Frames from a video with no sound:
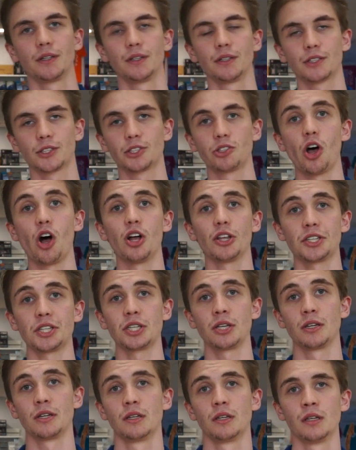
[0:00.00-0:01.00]

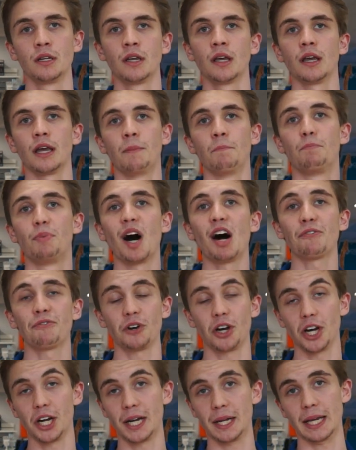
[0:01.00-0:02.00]
salt and
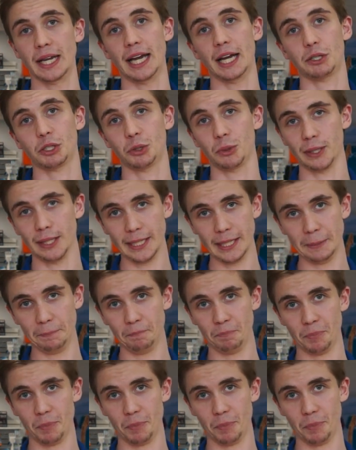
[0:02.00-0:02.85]
buffer, actually.